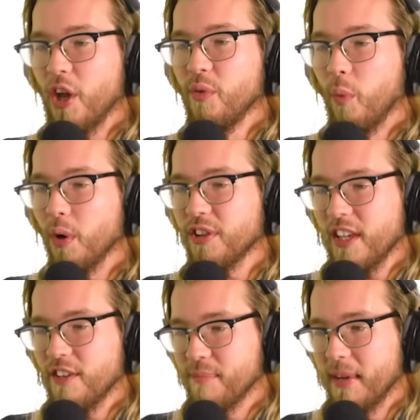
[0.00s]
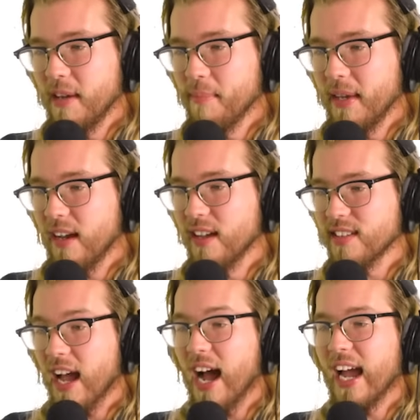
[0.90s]
unworthy of me because
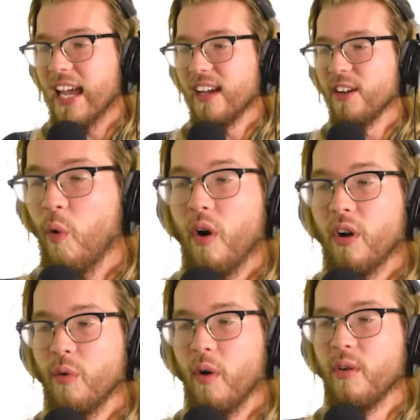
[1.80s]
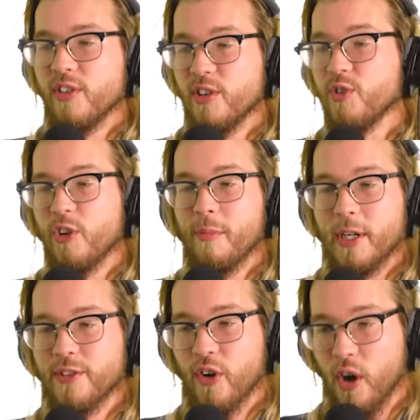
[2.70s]
I, quote unquote, do so
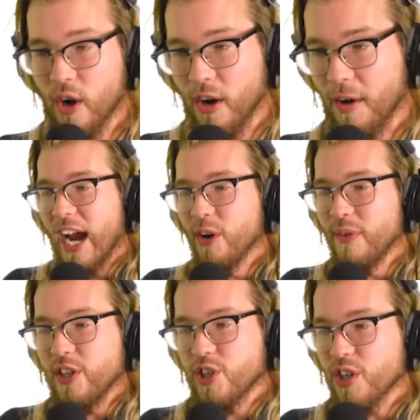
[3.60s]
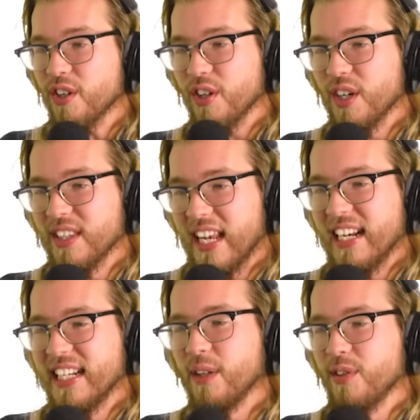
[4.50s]
much for her. I reassured her that I
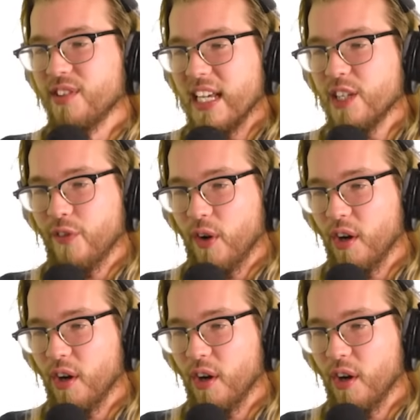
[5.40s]
did those things for